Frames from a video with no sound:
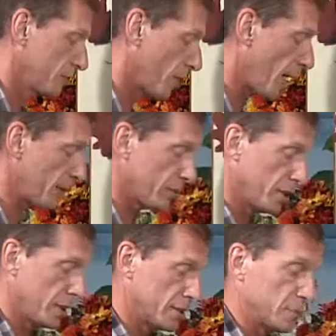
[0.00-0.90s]
dry
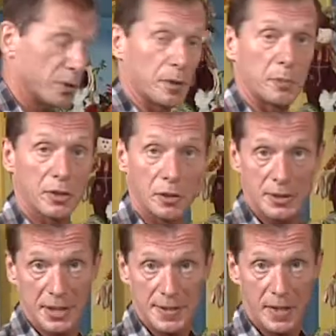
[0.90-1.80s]
ingredients. We're going to put those
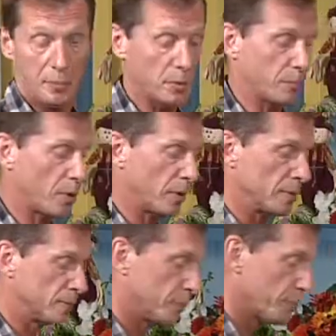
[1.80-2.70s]
in a separate bowl.
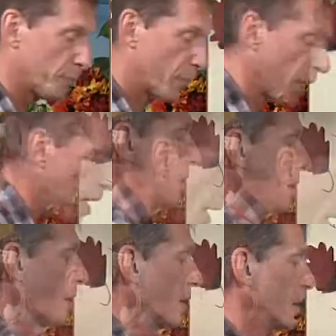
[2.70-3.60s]

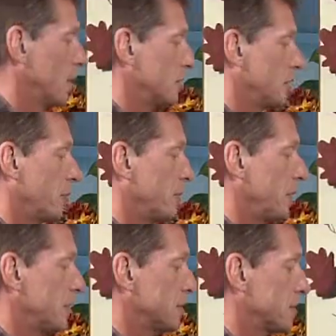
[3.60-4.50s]
So all we
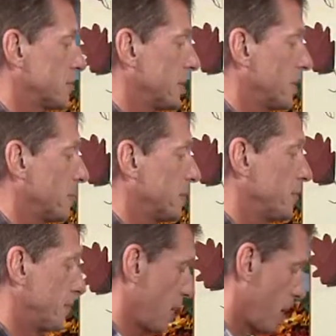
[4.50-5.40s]
need is 3 cups of
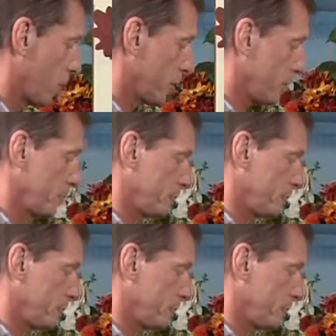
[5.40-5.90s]
flour